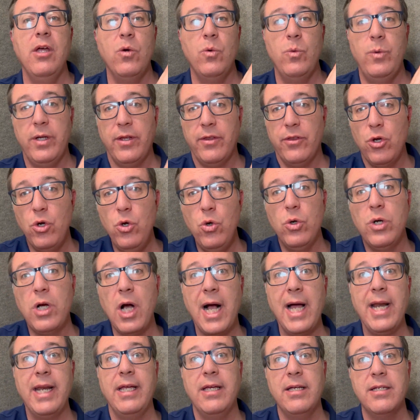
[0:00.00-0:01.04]
with who
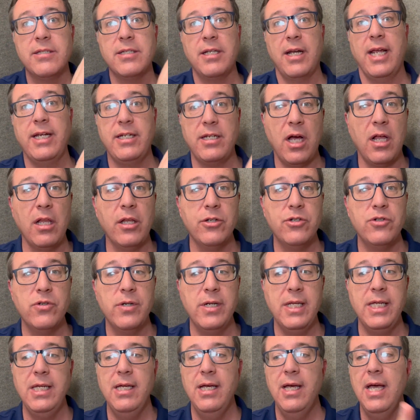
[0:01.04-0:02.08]
God is and
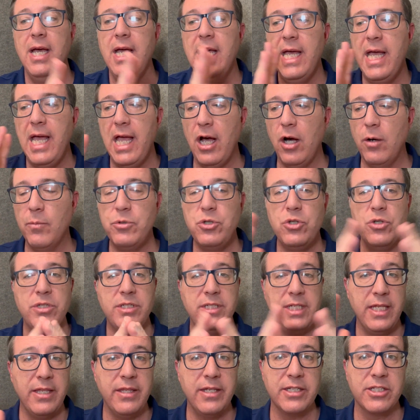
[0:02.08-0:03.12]
idolatry helps you
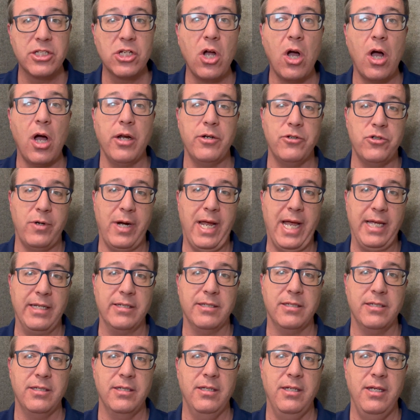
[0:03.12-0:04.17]
see this
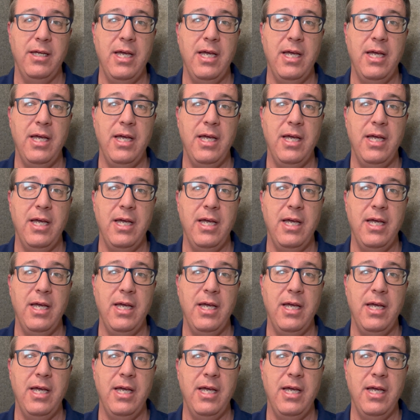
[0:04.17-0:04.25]
contrast.